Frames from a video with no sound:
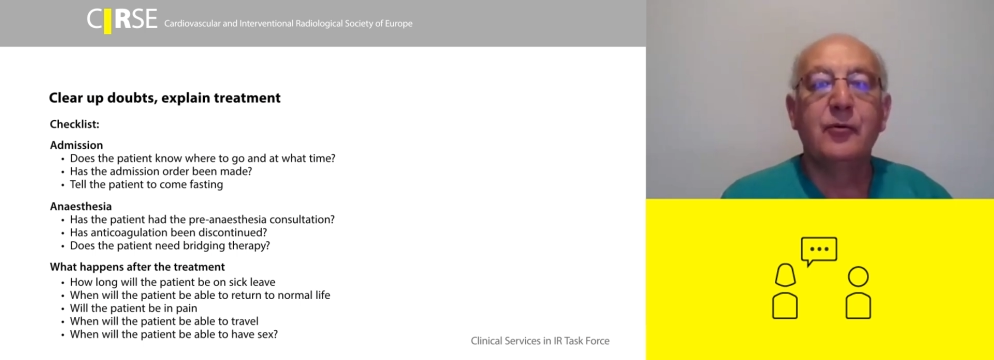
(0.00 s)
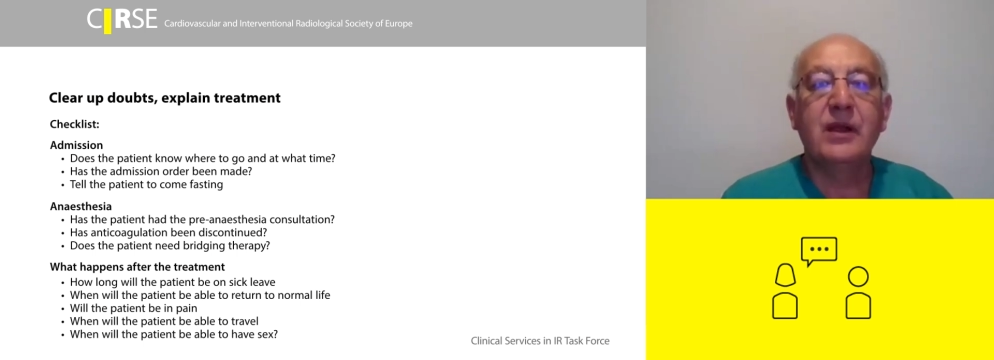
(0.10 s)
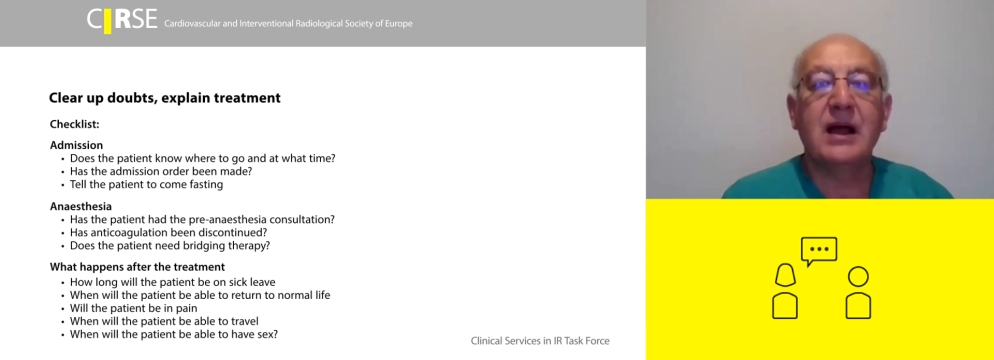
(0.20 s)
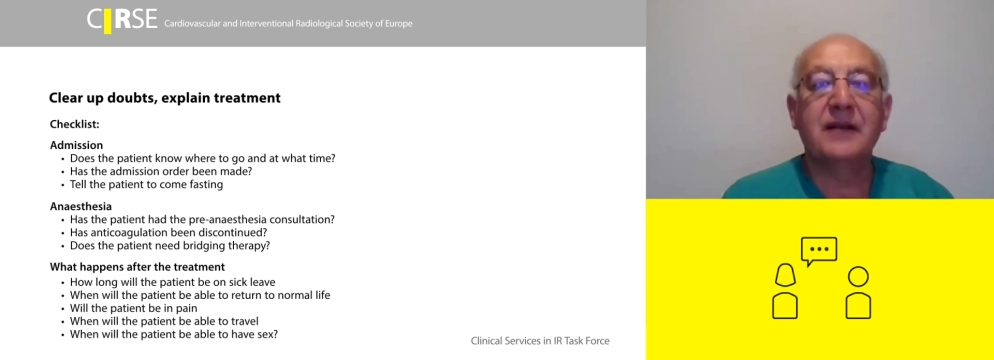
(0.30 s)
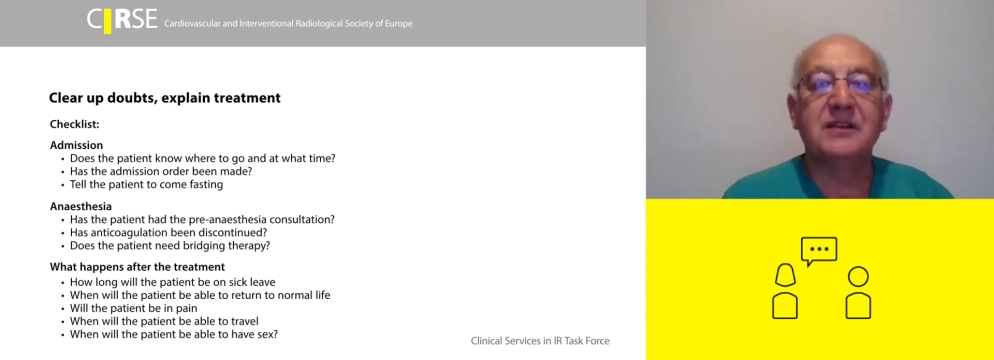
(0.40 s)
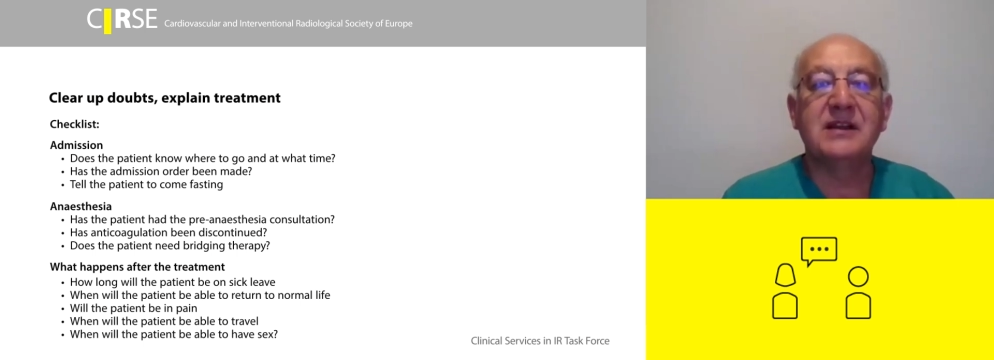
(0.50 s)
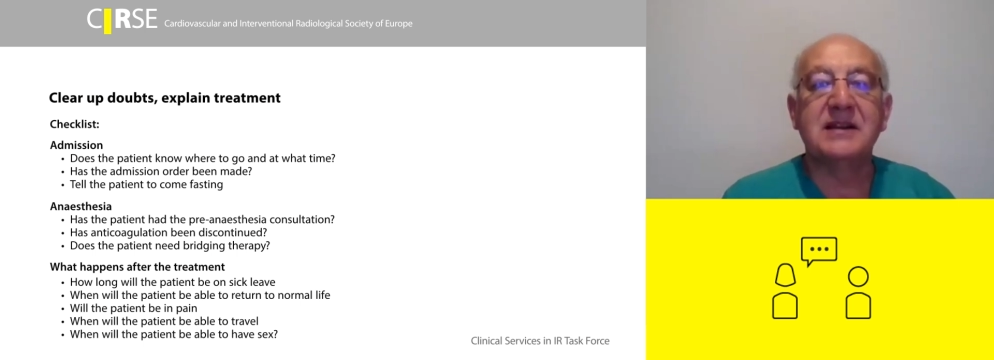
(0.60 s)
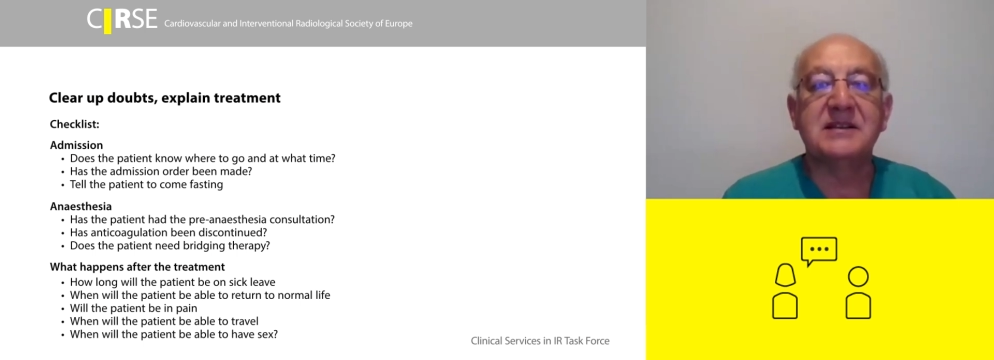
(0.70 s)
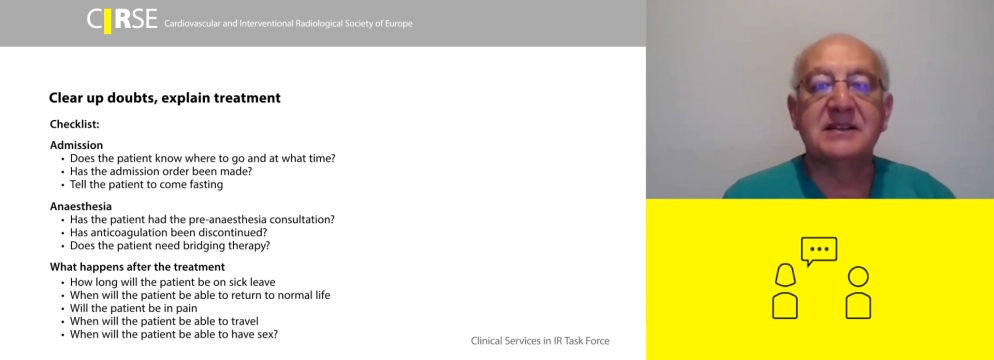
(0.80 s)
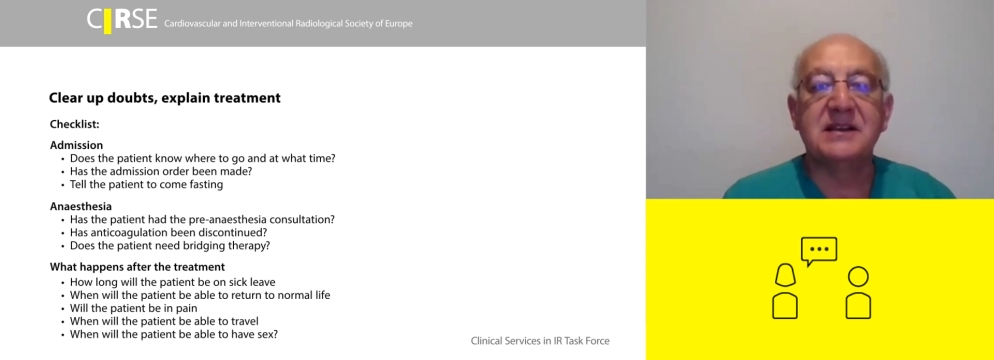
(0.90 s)
Regarding
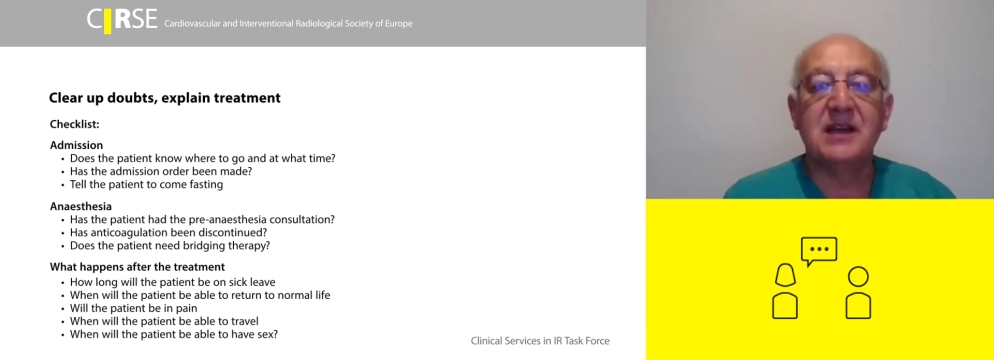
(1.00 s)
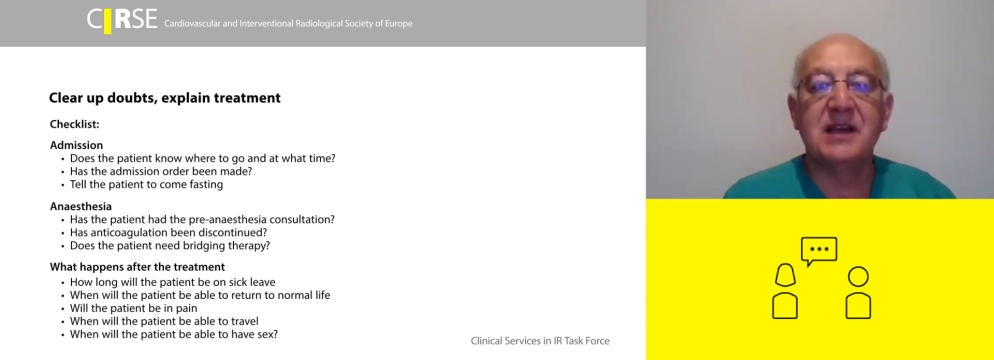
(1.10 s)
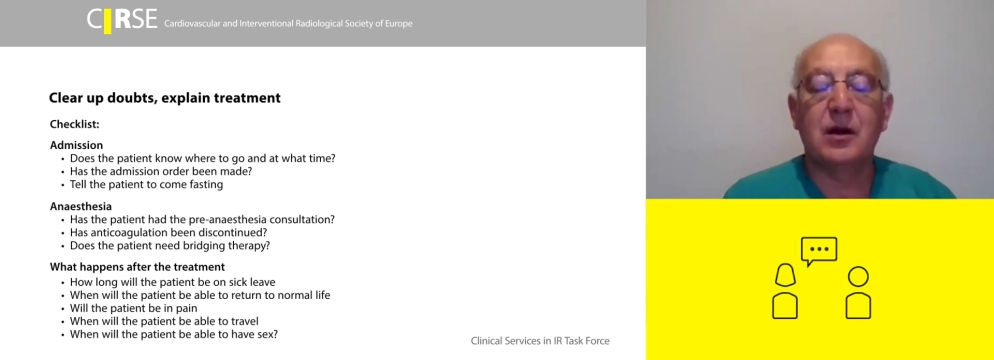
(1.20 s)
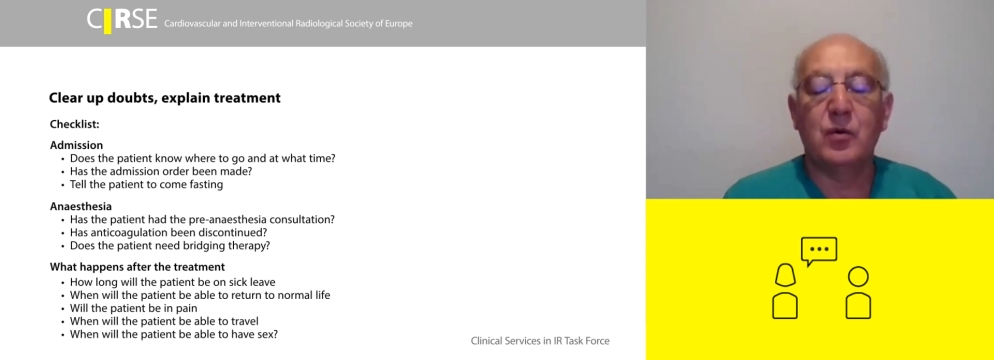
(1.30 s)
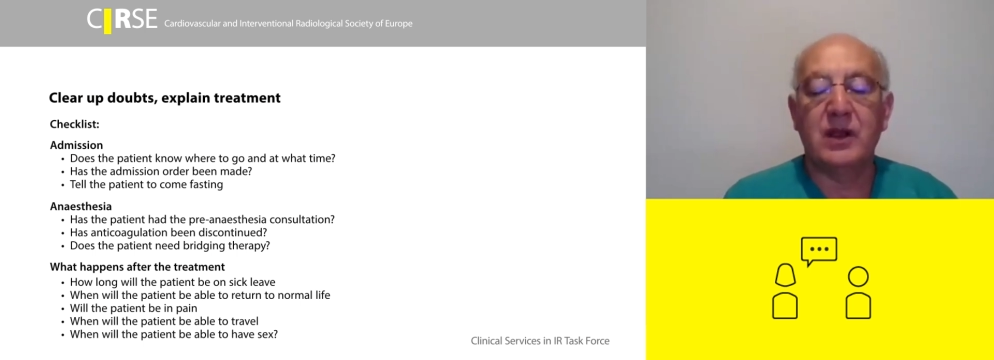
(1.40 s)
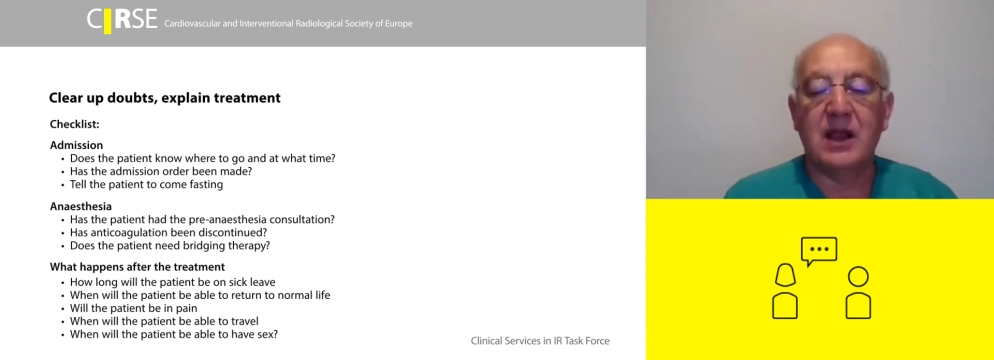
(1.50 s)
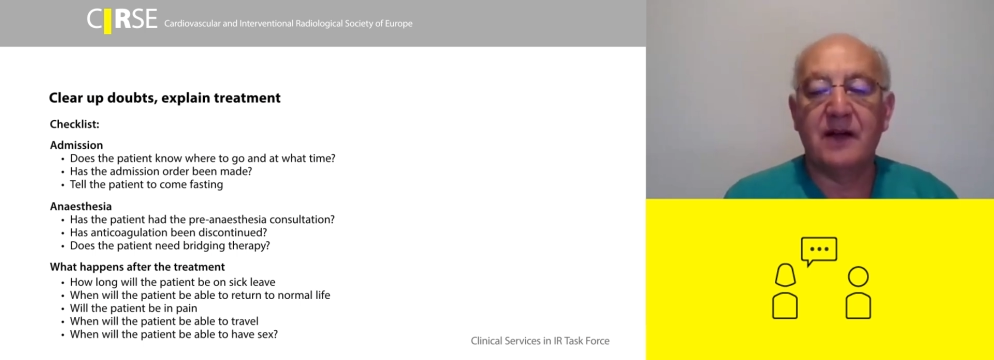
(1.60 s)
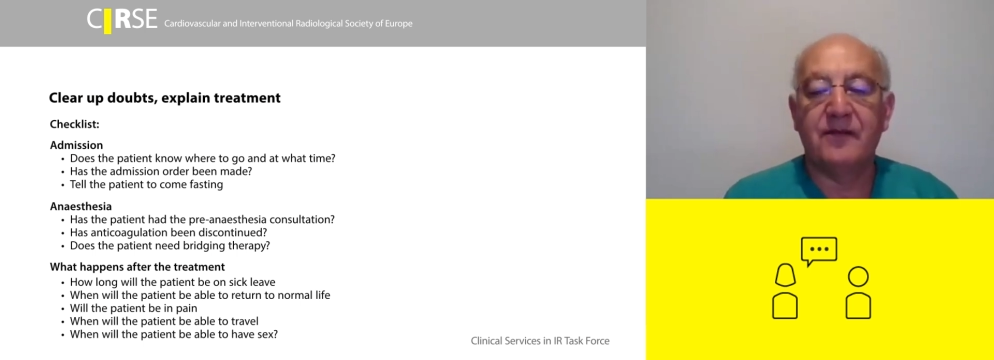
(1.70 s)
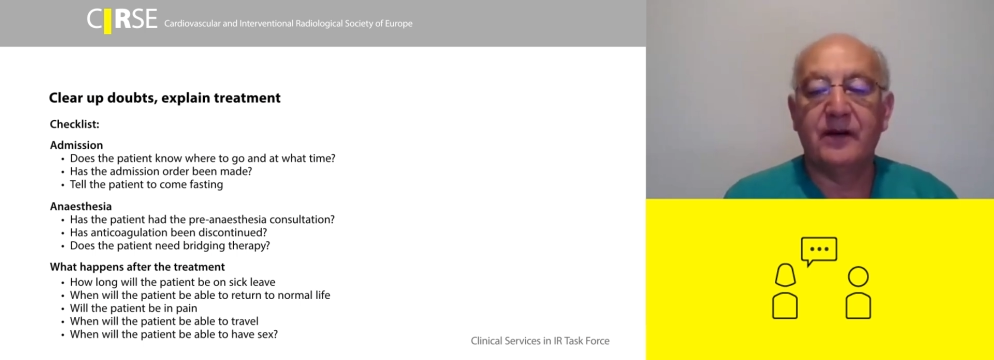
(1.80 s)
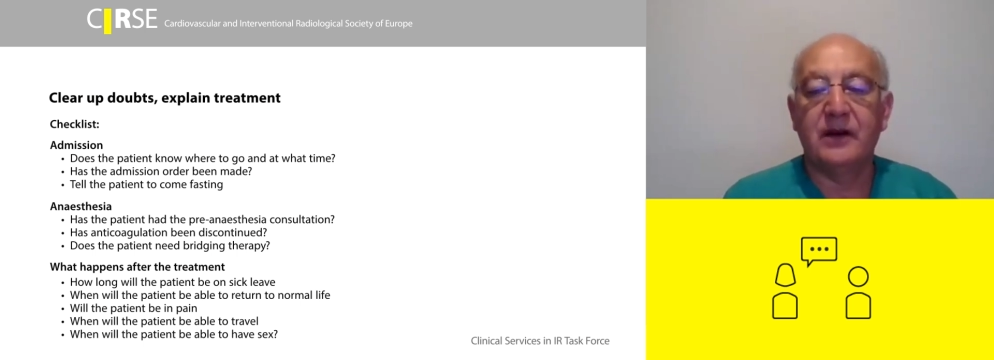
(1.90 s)
anesthesia, we
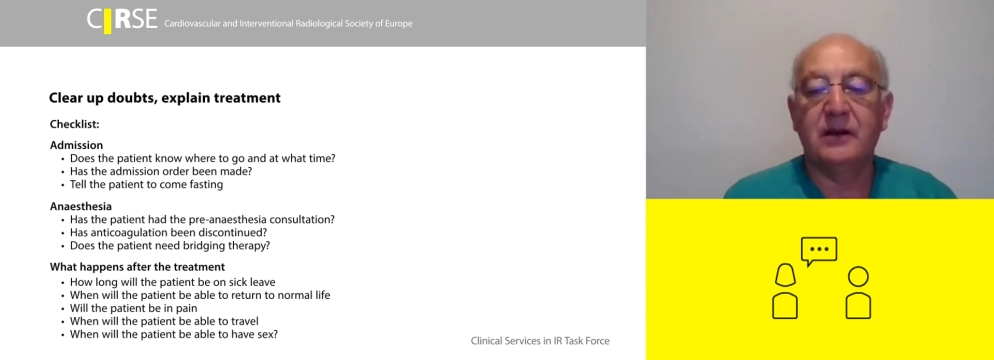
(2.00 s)
have